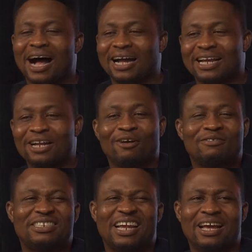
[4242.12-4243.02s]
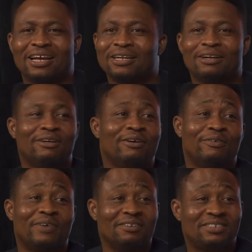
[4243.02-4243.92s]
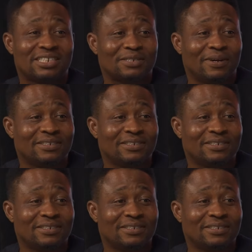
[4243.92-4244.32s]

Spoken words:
At the end of the day, 5-6